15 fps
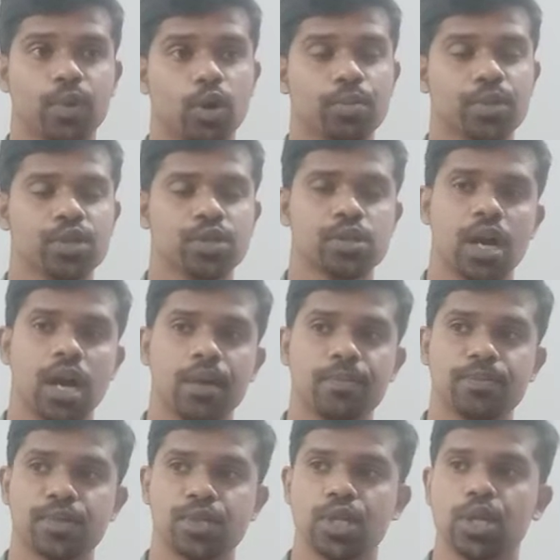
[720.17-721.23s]
poem is
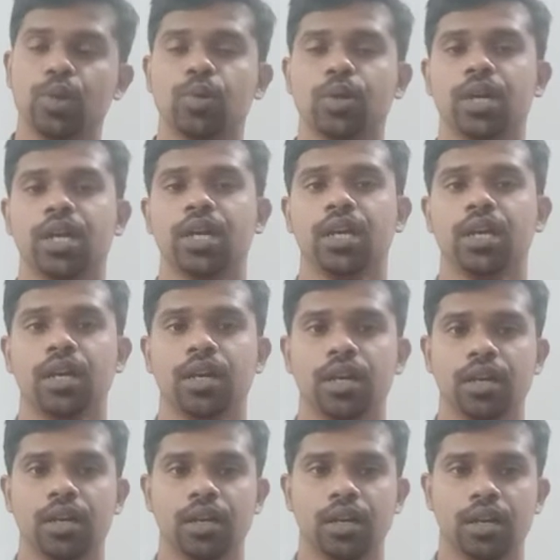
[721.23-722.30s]
absolutely
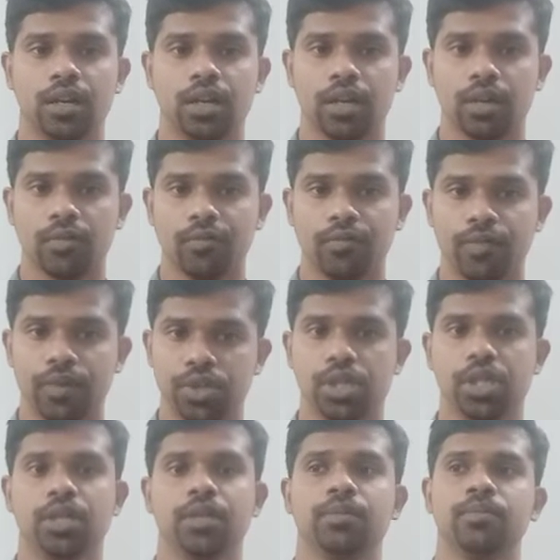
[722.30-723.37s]

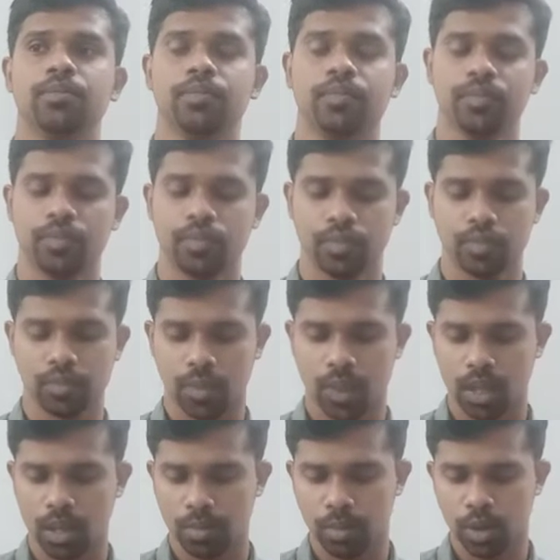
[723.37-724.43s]
fitting,
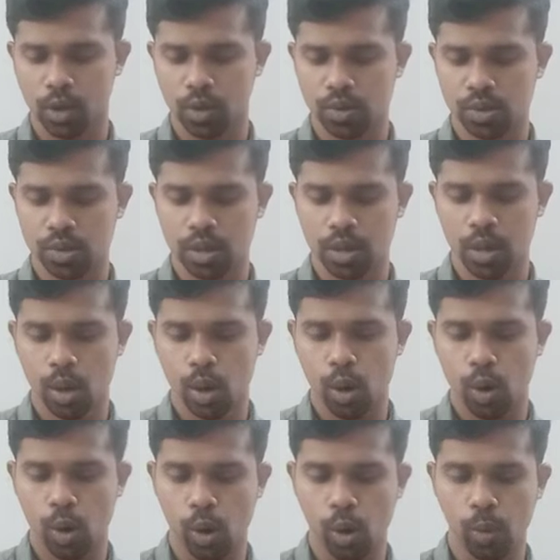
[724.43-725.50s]
because
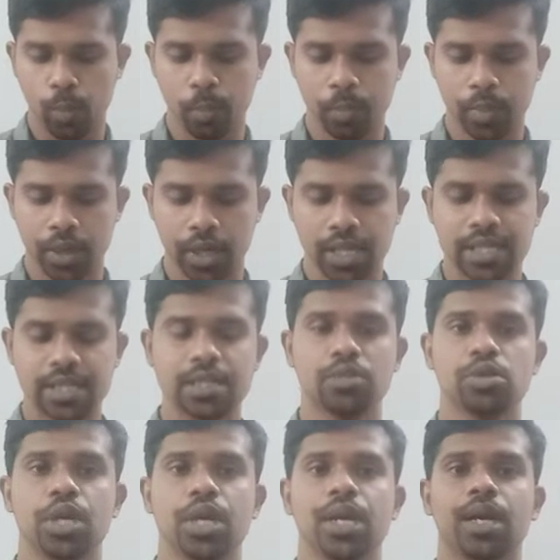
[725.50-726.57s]
hope is the
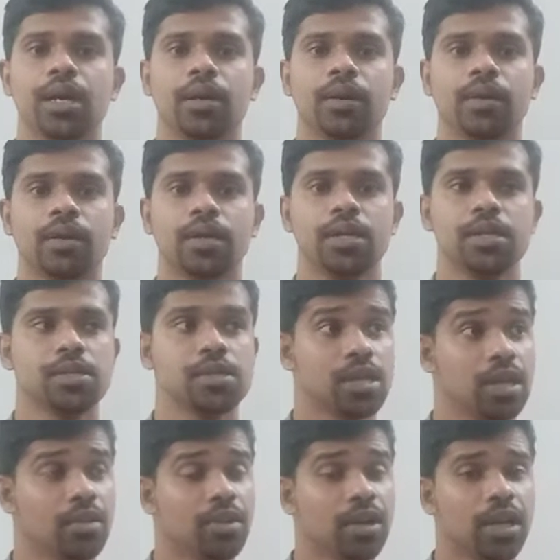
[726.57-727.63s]
thing, it is
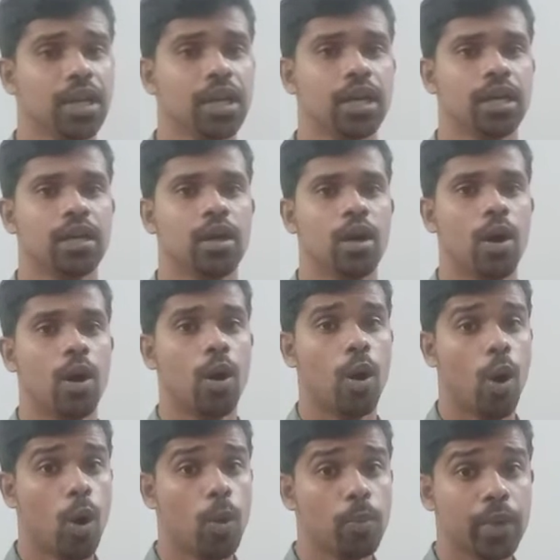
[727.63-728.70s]
given here,
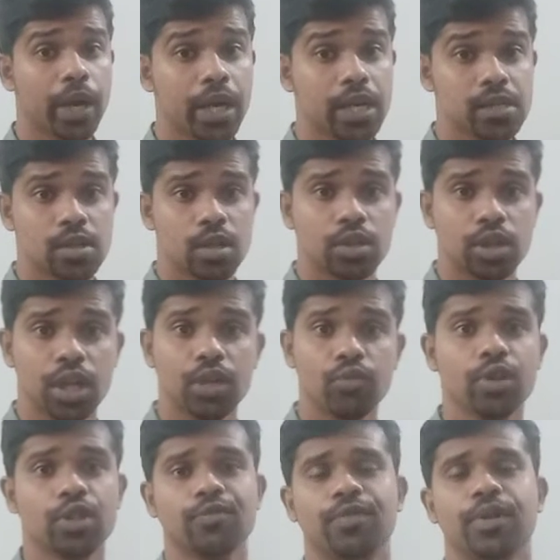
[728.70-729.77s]
hope is the
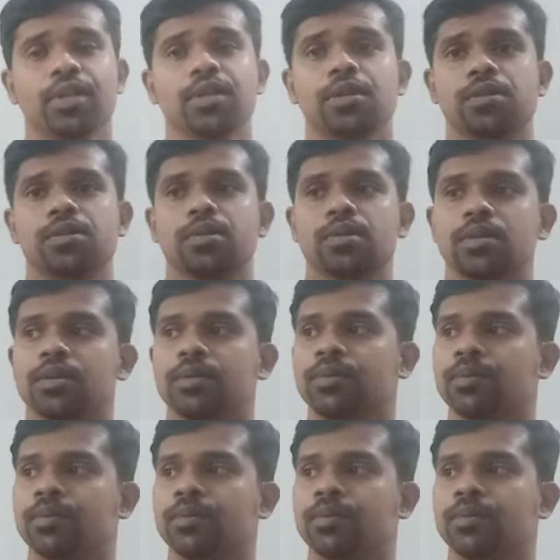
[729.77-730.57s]
thing with feathers.